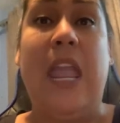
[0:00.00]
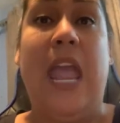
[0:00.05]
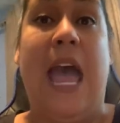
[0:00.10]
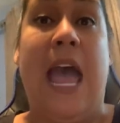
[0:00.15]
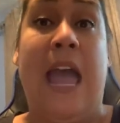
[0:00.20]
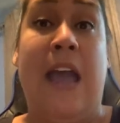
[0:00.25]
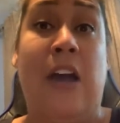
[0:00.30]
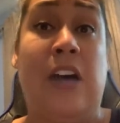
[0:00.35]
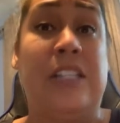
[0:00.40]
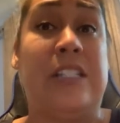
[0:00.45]

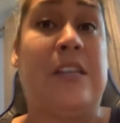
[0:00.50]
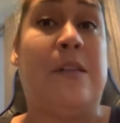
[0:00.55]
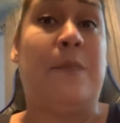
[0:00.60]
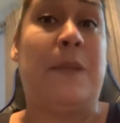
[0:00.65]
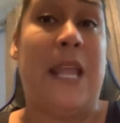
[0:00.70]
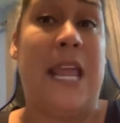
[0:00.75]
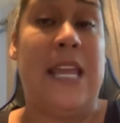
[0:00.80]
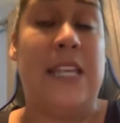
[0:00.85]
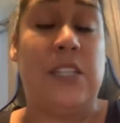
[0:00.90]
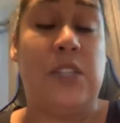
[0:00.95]
I also
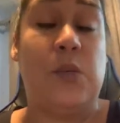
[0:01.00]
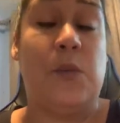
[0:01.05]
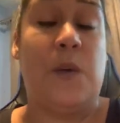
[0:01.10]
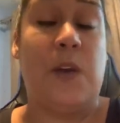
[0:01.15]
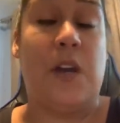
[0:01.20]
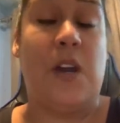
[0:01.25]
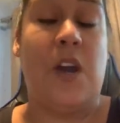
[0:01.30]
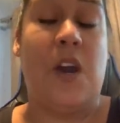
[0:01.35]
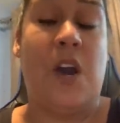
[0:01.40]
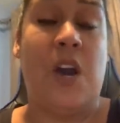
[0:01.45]
plan to
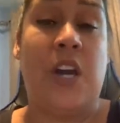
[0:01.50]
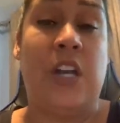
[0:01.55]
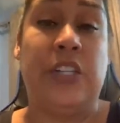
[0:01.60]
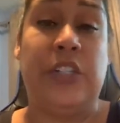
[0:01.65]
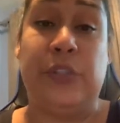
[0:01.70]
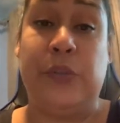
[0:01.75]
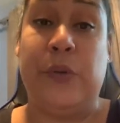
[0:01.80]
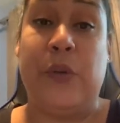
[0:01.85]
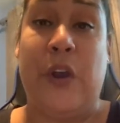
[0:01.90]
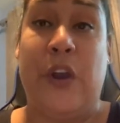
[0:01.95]
work hard
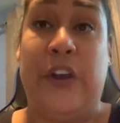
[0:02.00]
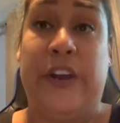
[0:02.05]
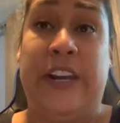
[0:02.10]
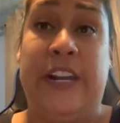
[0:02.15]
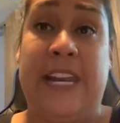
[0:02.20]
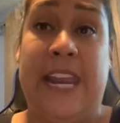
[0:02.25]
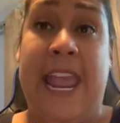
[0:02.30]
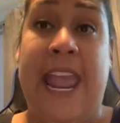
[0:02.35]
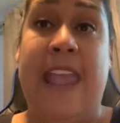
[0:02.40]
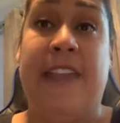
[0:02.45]
to earn
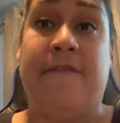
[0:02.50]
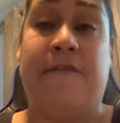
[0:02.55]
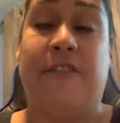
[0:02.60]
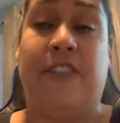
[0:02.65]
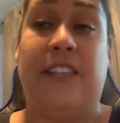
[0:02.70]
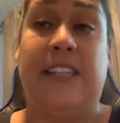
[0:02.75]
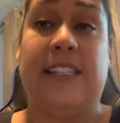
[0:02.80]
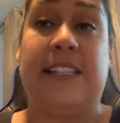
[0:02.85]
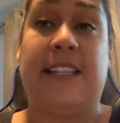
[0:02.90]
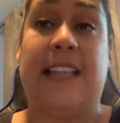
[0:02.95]
an A for
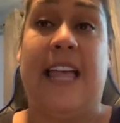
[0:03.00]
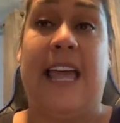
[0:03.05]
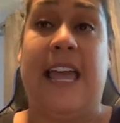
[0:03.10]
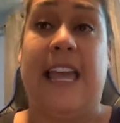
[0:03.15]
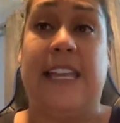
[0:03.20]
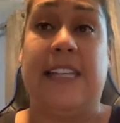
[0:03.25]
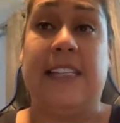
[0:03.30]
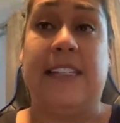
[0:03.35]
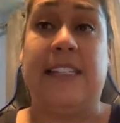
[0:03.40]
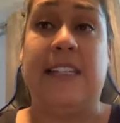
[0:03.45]
this
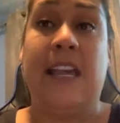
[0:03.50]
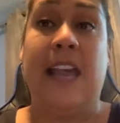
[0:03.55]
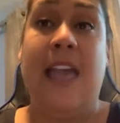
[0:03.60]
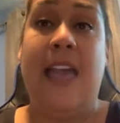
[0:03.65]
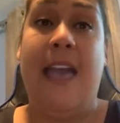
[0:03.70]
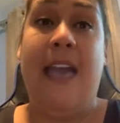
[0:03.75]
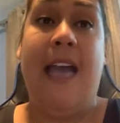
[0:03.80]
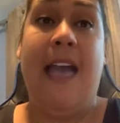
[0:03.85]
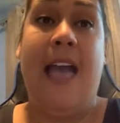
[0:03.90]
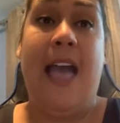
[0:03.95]
class.
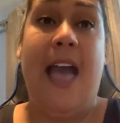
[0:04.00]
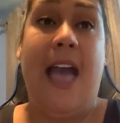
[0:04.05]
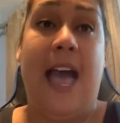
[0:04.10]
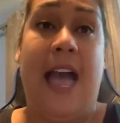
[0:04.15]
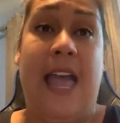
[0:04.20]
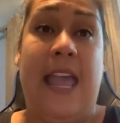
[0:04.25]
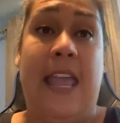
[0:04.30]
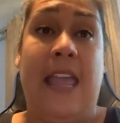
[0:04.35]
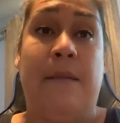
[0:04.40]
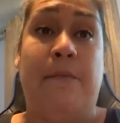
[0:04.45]

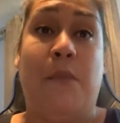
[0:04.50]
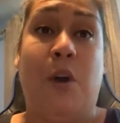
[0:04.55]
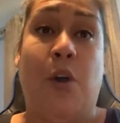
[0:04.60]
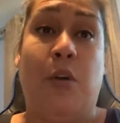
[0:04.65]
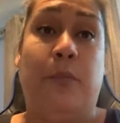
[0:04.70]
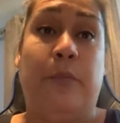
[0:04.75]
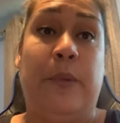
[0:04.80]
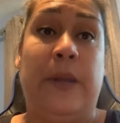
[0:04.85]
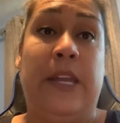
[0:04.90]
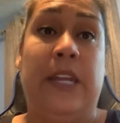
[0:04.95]
I am
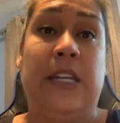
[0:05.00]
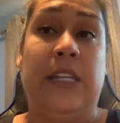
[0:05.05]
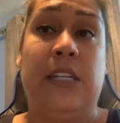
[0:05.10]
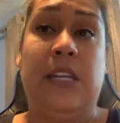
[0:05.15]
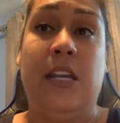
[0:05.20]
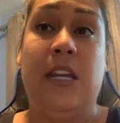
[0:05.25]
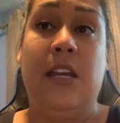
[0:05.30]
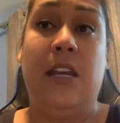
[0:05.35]
open